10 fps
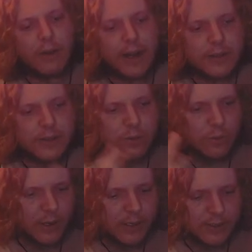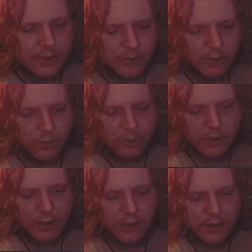and I don't want
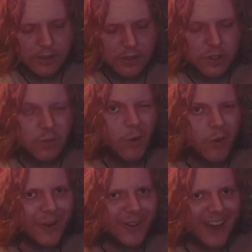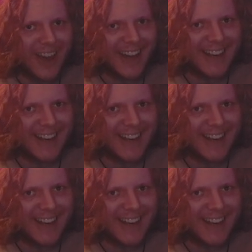to spoil that